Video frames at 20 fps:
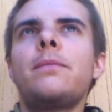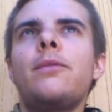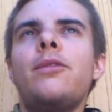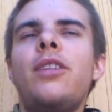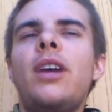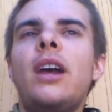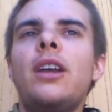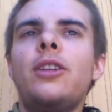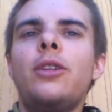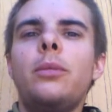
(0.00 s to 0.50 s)

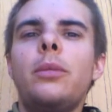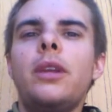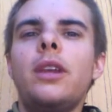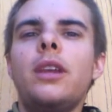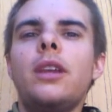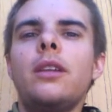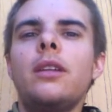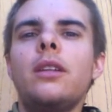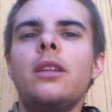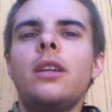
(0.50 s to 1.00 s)
value
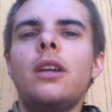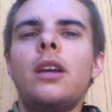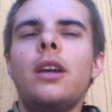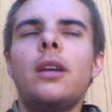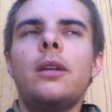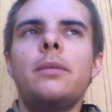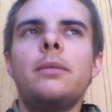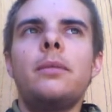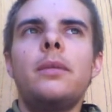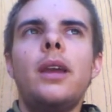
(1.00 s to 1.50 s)
me
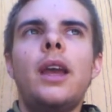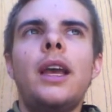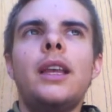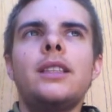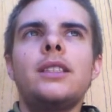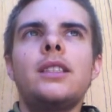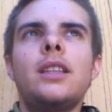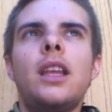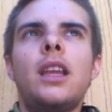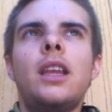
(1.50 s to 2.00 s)

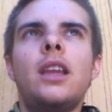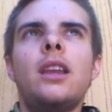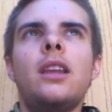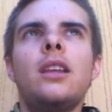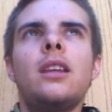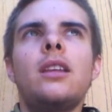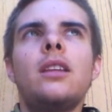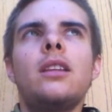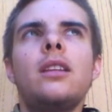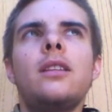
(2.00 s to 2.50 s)
as
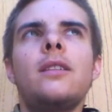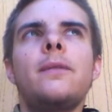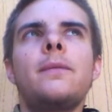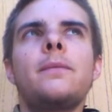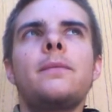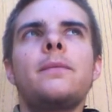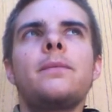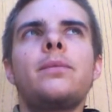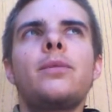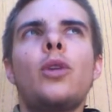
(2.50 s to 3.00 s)
they
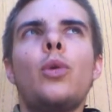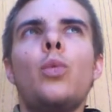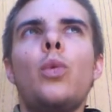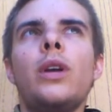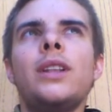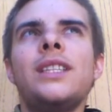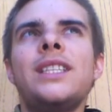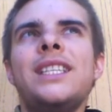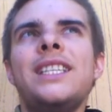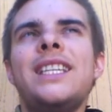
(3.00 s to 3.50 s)

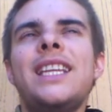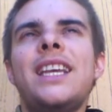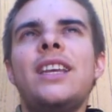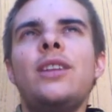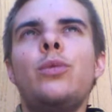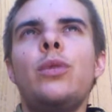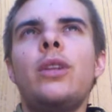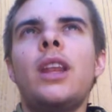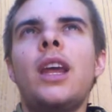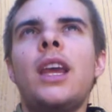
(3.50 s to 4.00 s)
once
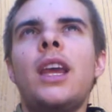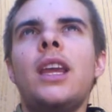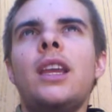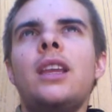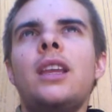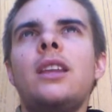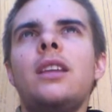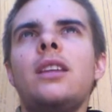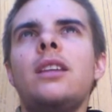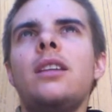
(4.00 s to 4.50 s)
did when
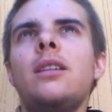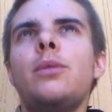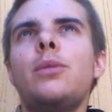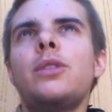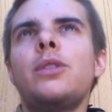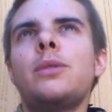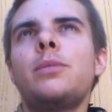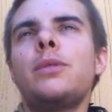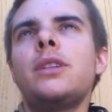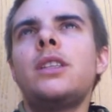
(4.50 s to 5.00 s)
I
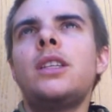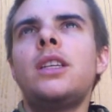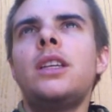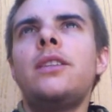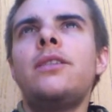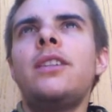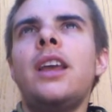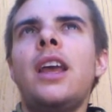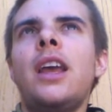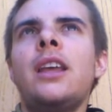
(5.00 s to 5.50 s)
was
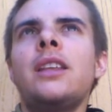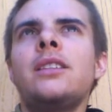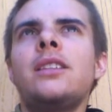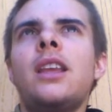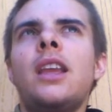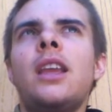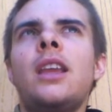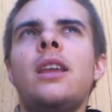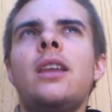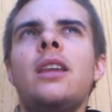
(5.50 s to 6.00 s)
perceived as
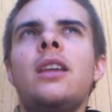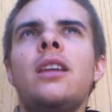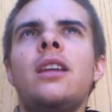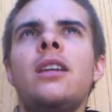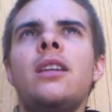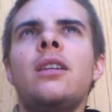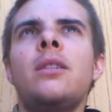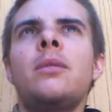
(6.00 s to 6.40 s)
a